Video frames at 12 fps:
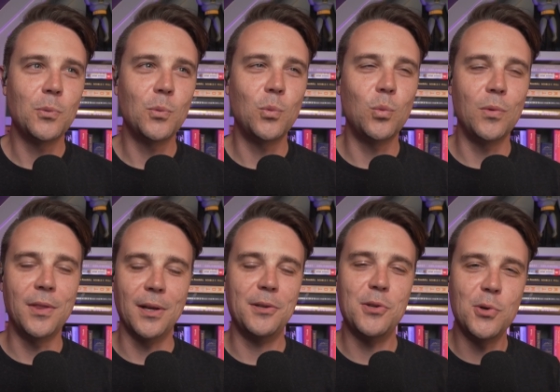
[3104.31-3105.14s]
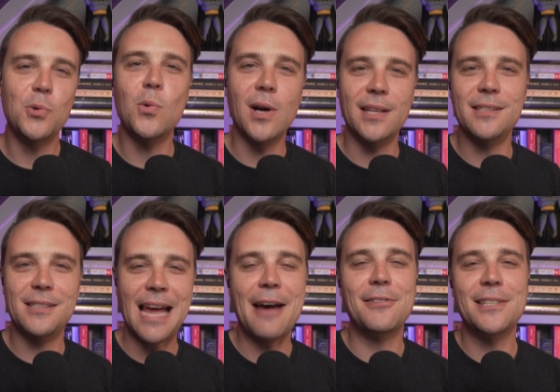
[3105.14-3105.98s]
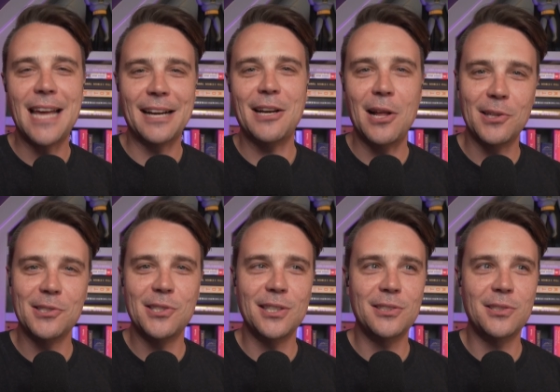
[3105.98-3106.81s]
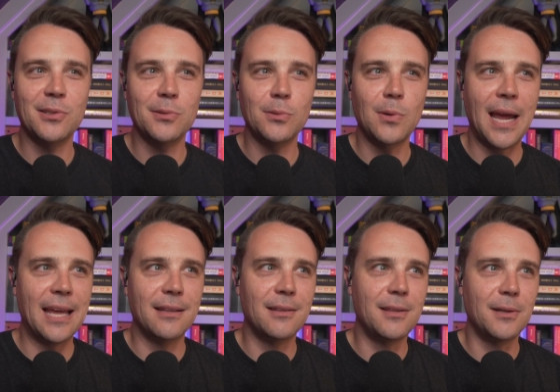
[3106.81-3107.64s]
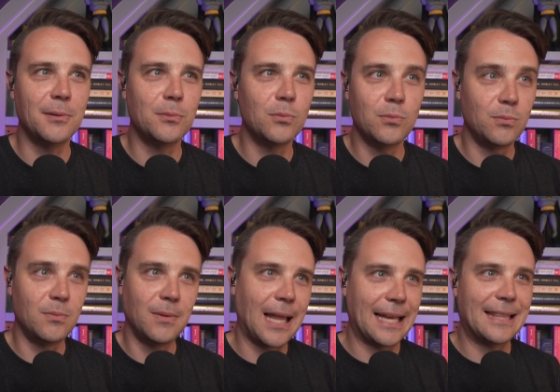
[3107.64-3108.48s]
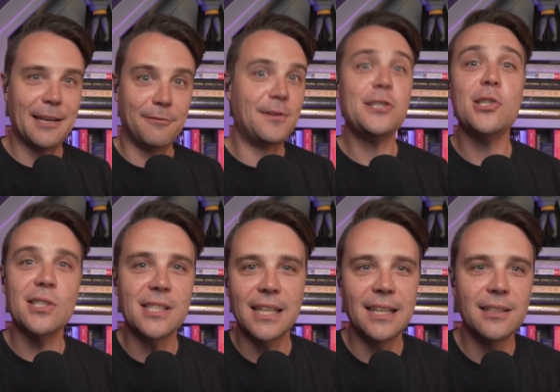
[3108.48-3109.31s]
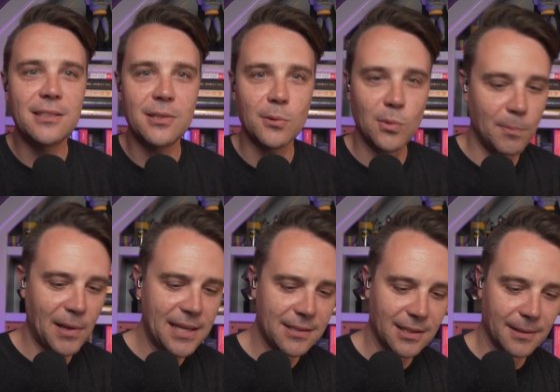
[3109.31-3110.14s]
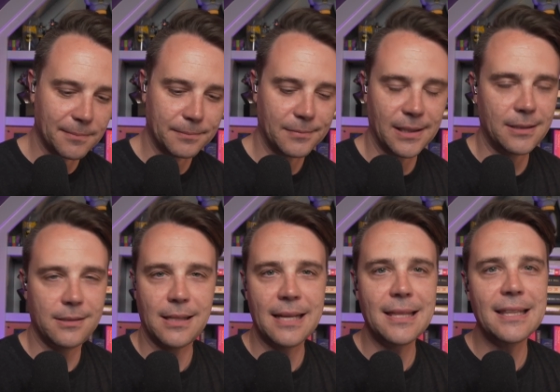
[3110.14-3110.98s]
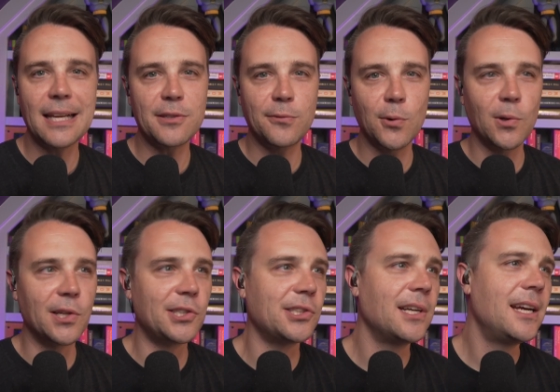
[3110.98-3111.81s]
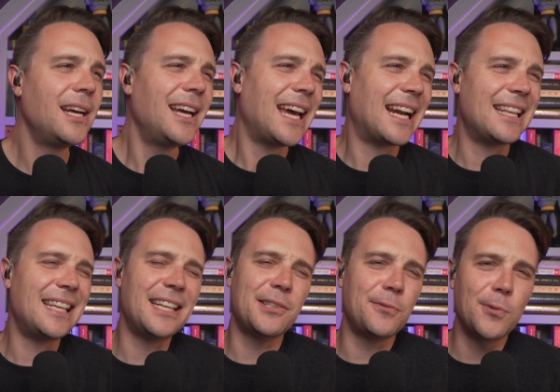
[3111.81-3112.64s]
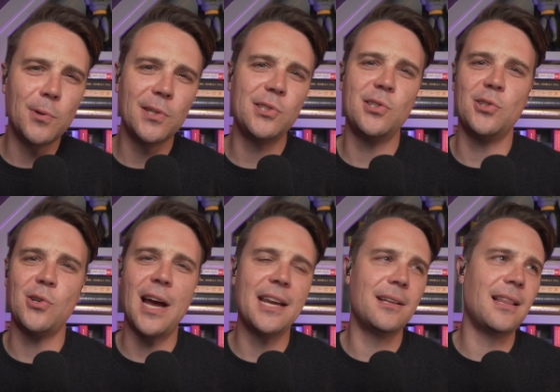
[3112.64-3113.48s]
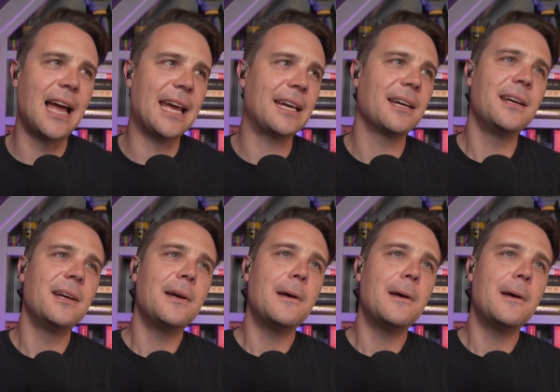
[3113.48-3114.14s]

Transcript: the new ones have the technology to and the like the efficiency to replace them. I just I think that's foolish and I think it's foolish to try to like